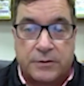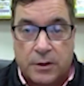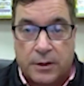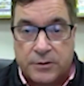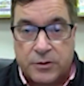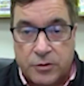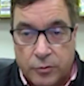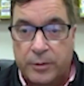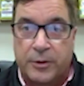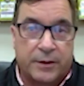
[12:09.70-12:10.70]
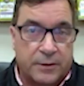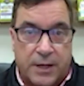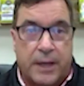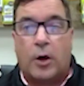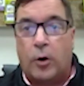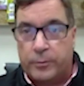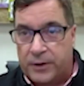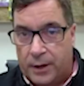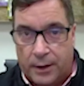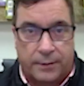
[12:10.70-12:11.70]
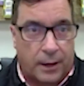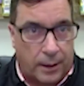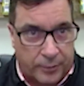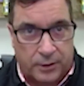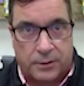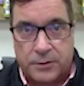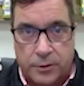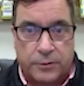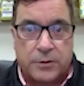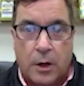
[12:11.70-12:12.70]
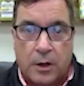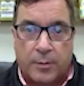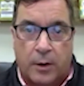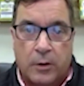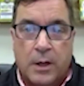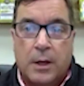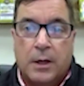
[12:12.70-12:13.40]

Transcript: extremely, the take home today that I'm going to continue to talk about